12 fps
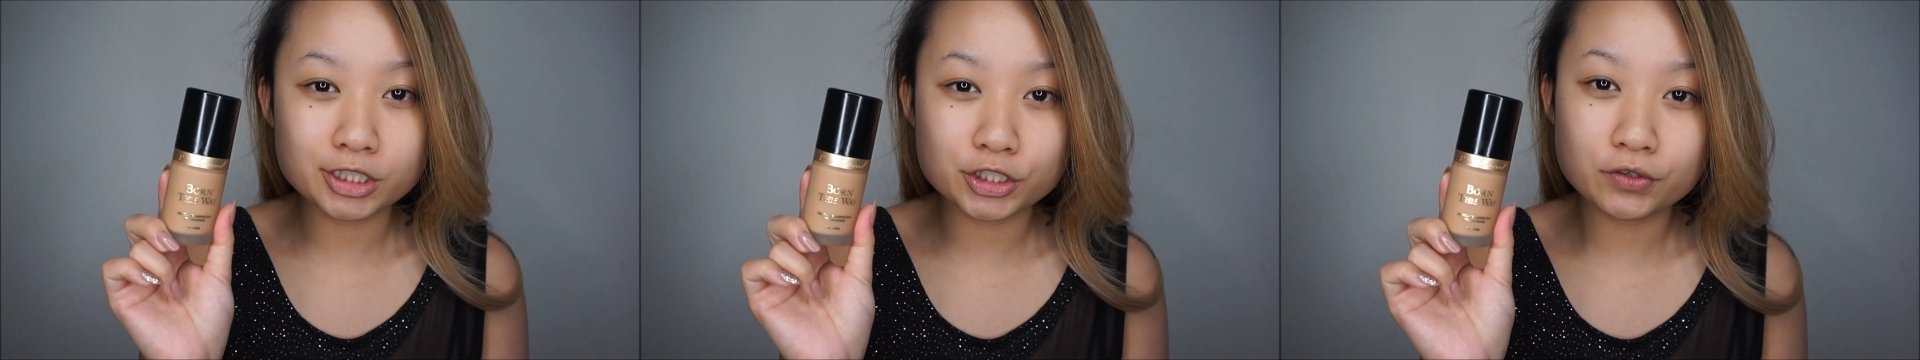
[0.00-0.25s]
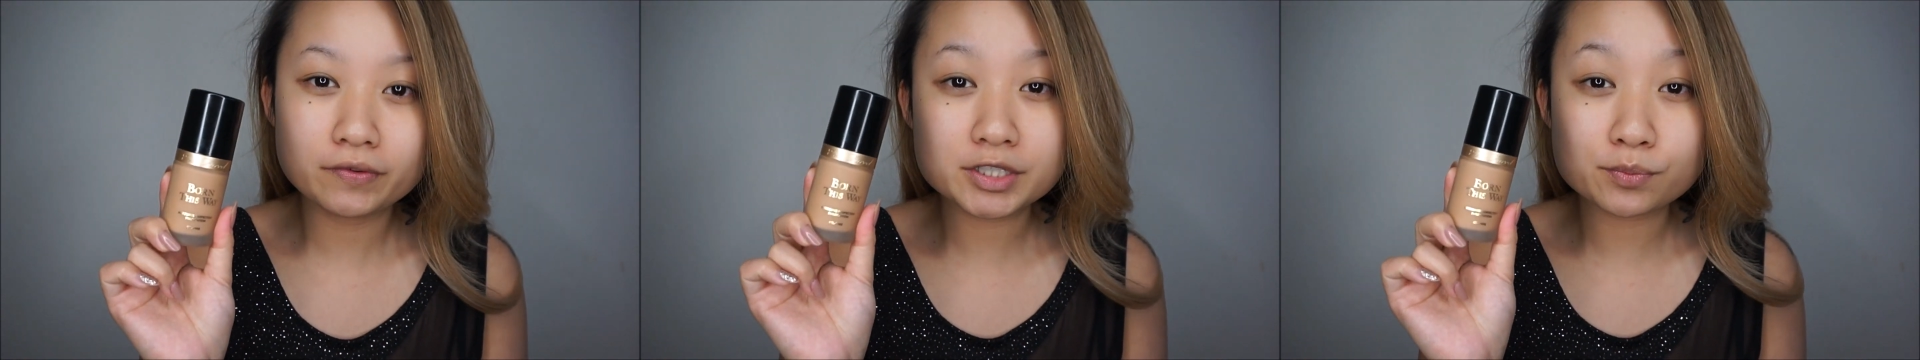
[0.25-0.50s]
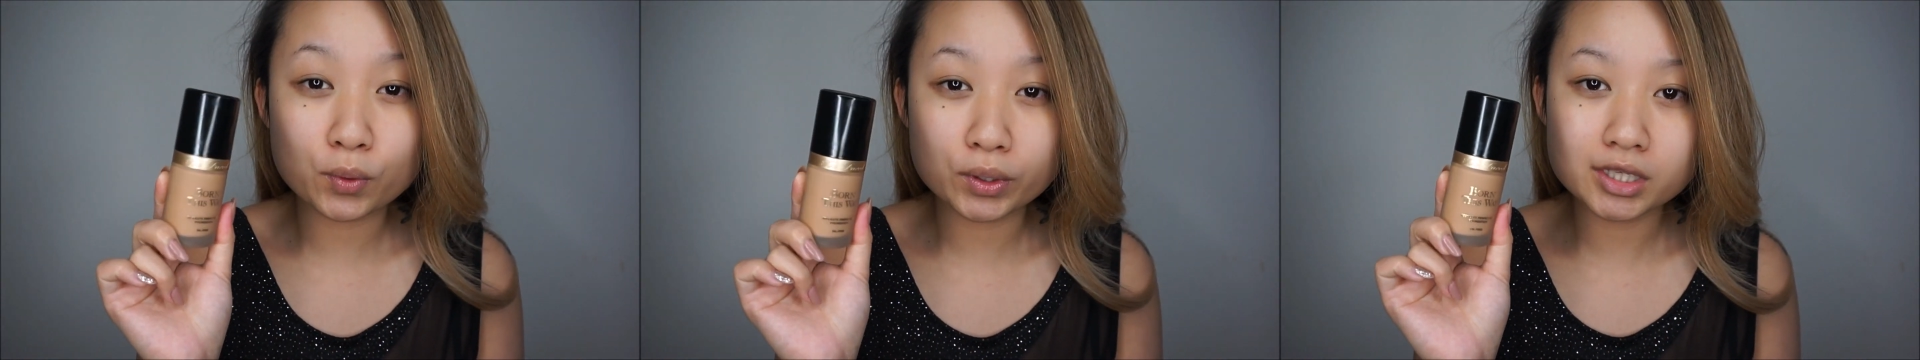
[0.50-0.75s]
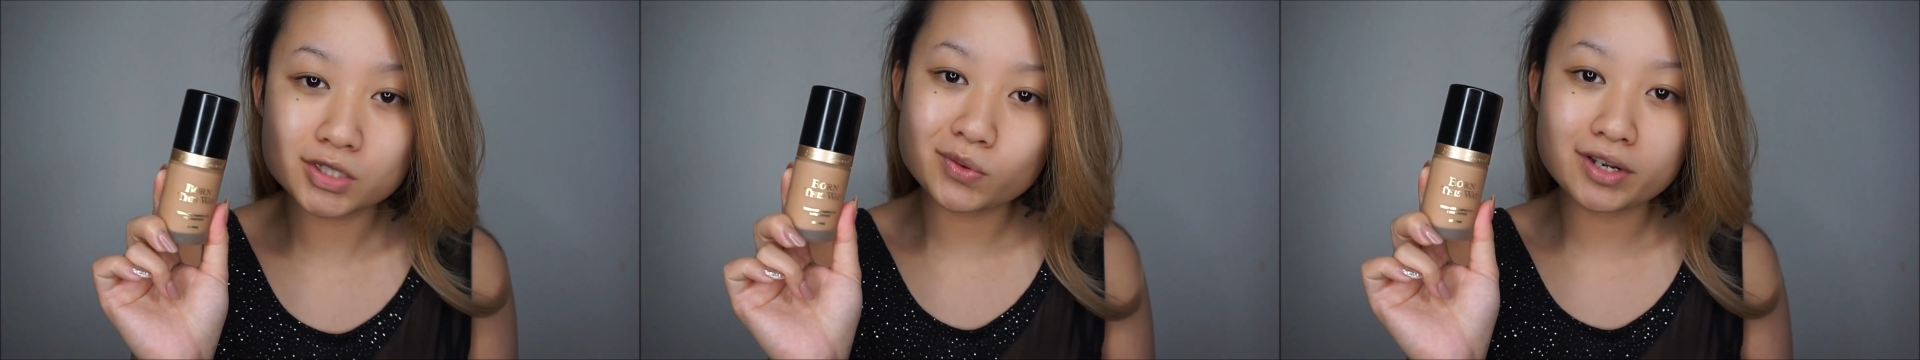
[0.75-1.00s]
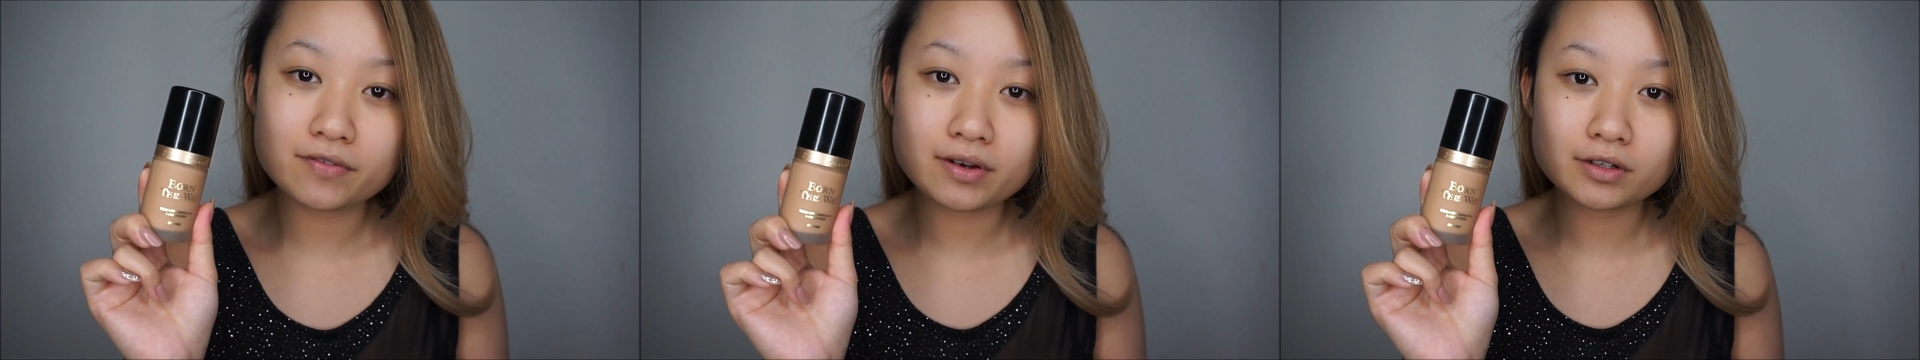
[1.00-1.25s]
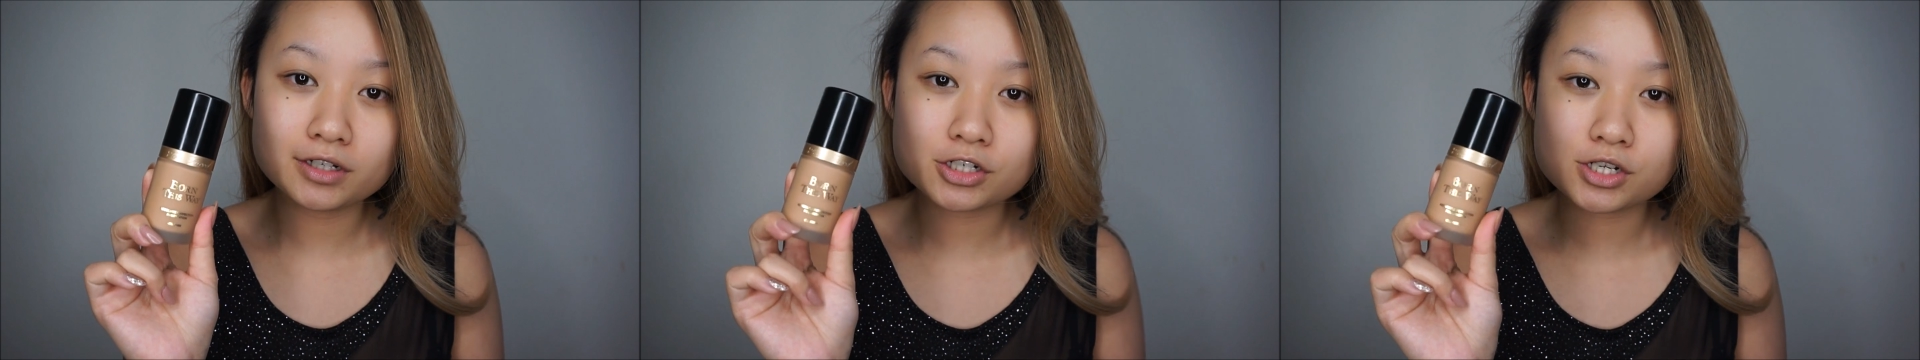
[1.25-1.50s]
Too Faced Born This Way
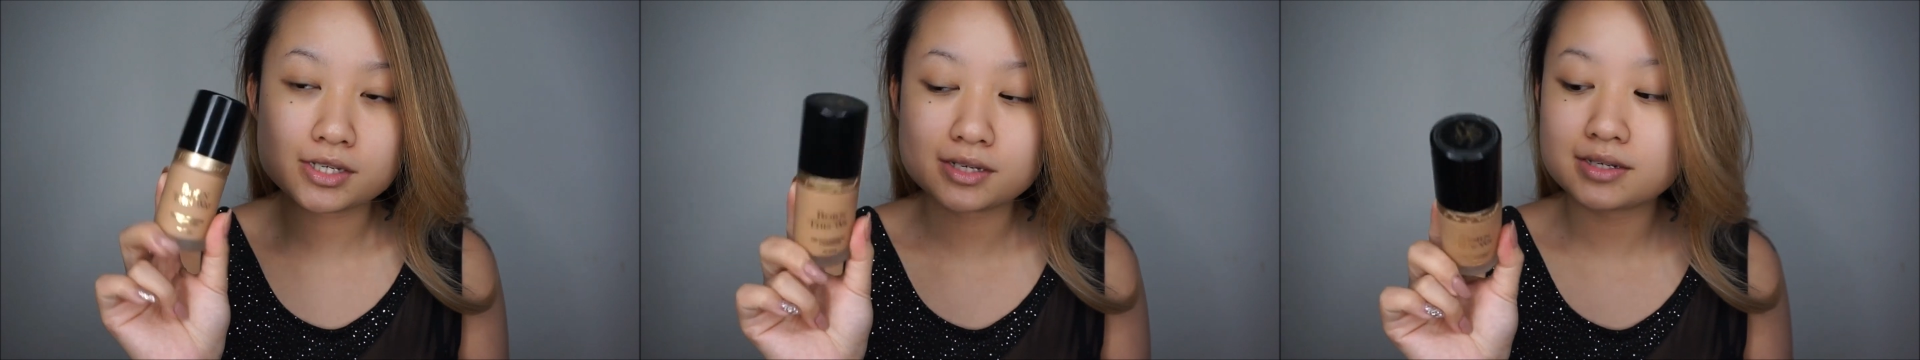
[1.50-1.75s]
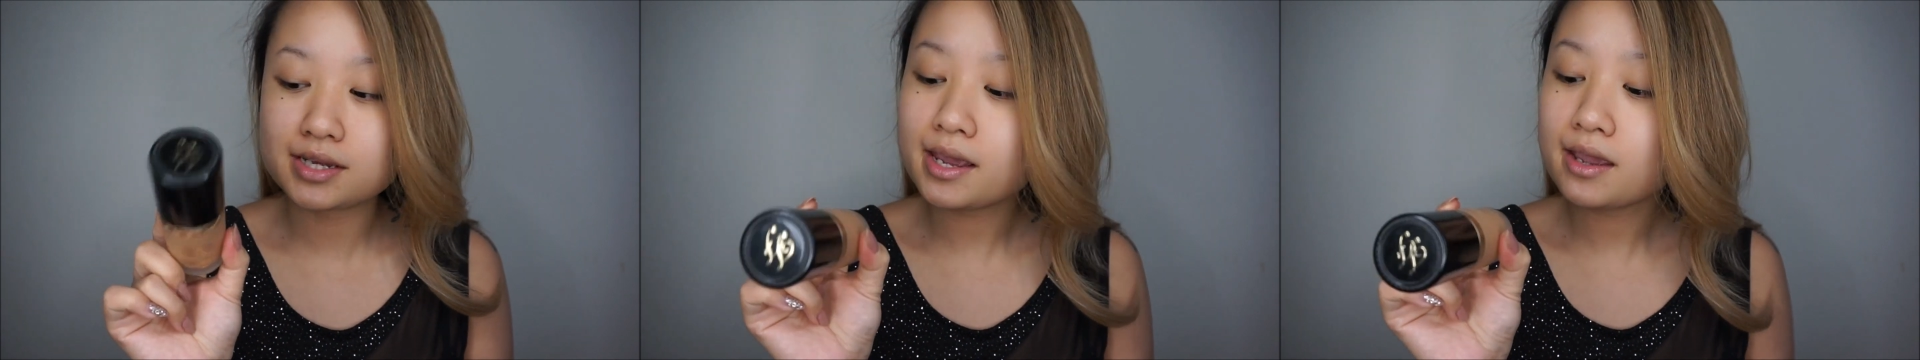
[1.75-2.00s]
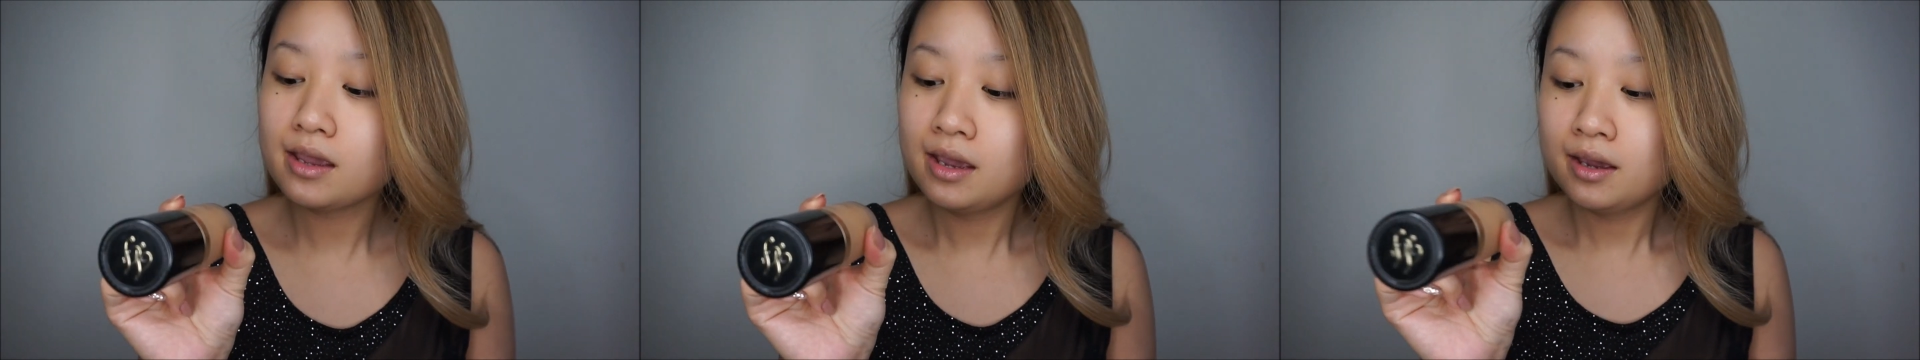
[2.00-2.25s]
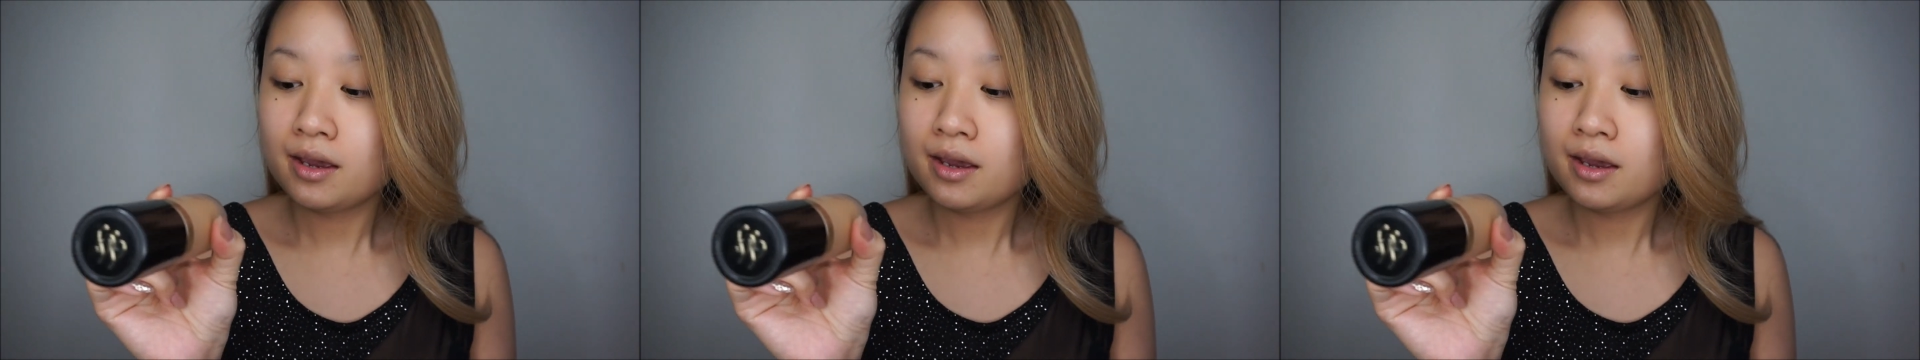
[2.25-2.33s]
foundation today.